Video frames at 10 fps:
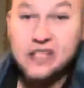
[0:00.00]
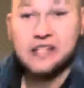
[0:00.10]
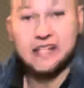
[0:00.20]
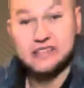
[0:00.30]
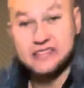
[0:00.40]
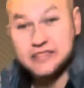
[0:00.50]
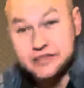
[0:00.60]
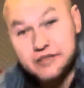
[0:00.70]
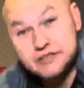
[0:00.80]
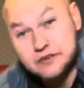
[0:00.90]
And these
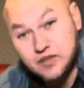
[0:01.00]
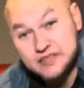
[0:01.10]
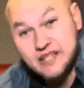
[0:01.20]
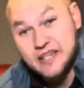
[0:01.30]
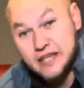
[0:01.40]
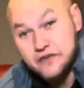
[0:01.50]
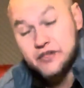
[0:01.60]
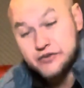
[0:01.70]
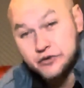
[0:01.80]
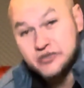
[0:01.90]
things, if I say heavy
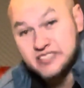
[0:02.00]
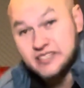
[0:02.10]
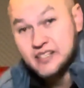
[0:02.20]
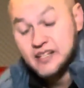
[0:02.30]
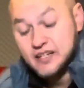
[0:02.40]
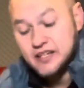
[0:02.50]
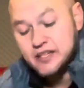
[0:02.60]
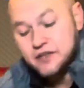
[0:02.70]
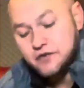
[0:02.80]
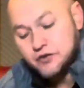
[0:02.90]
duty,
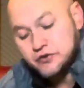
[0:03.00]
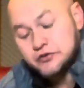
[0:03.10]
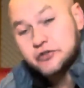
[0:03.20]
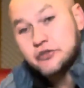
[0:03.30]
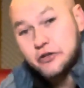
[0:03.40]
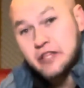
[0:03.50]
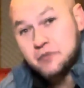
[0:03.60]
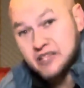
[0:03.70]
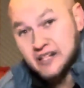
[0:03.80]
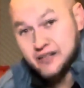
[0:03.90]
if you screw them
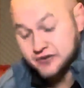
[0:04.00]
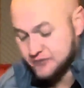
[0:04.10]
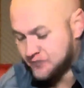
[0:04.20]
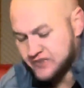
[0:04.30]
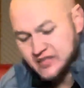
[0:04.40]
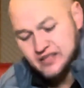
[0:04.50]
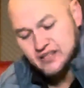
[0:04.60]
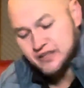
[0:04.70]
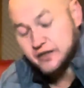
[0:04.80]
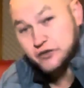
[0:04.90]
down,
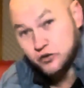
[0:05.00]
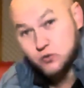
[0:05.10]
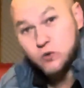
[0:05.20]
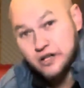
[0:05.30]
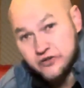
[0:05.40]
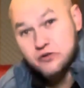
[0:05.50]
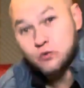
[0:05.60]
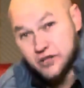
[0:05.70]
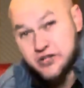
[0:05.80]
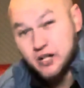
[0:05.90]
you
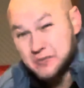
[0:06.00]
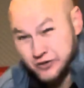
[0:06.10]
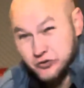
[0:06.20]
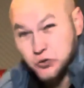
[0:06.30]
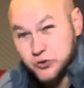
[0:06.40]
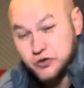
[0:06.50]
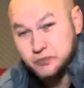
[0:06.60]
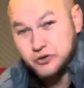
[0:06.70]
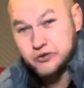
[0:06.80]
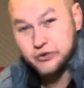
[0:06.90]
watch how much torque you
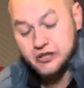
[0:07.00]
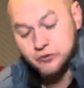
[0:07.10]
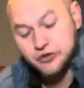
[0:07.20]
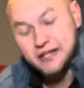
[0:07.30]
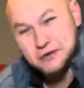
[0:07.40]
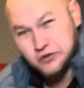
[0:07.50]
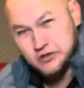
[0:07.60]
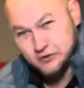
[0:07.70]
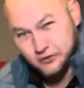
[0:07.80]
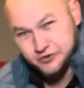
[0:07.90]
put through them. When you get to the
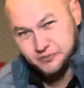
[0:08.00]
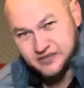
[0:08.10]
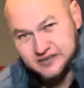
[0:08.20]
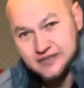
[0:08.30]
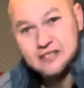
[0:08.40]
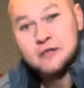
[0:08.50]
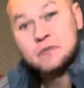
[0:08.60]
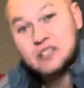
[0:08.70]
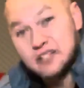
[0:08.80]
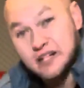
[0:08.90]
last bit,
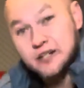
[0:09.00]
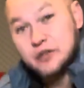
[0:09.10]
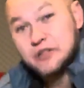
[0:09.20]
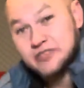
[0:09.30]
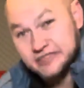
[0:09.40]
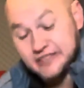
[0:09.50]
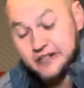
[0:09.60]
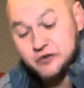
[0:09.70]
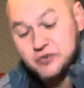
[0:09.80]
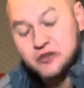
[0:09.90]
go
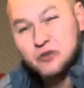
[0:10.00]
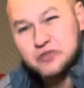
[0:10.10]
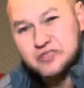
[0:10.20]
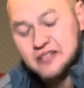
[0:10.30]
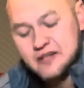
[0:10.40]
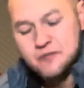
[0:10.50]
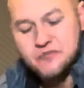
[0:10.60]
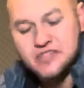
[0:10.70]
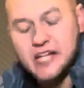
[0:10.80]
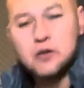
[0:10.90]
slow, because
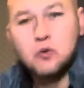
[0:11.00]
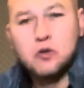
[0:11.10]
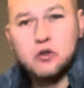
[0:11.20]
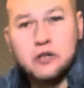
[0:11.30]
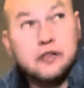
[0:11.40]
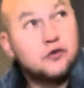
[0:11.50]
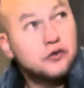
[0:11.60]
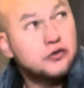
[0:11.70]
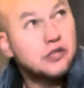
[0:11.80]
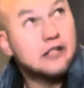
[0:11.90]
they will, if you're
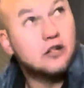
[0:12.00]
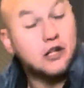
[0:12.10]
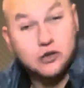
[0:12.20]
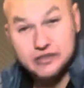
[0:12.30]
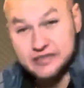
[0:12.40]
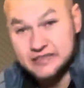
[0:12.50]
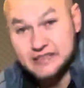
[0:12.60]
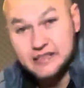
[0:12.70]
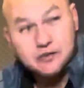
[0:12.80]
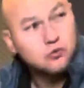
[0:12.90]
doing it like on a
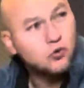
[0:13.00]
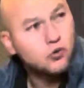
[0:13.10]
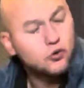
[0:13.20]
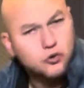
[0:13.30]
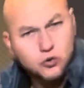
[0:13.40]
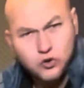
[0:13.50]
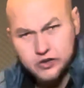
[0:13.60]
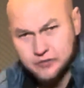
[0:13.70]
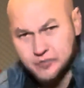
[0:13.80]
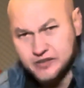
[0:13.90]
ceiling board or on a
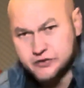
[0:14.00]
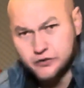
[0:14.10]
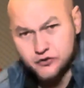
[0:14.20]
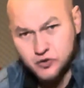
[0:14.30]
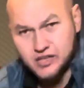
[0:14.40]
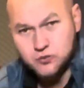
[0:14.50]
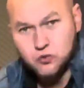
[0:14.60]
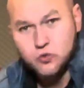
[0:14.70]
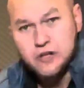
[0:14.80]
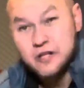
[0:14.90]
piece of
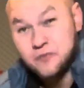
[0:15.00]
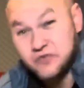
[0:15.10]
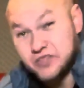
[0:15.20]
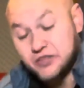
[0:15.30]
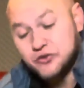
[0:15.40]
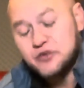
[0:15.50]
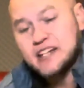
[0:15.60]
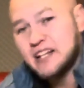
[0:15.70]
drywall, you